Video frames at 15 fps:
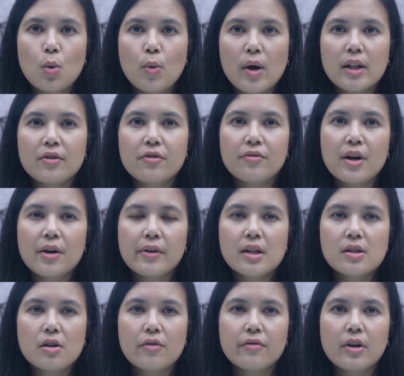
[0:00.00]
while the
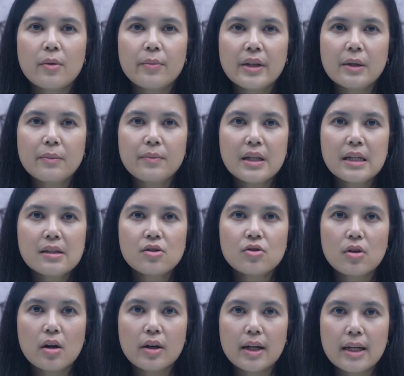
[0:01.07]
variance of company B
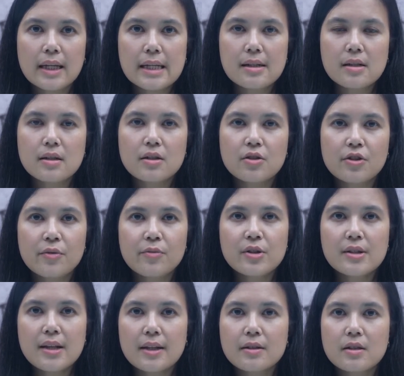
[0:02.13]
stock is
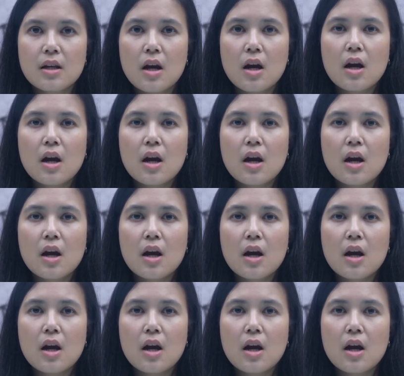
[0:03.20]
30%.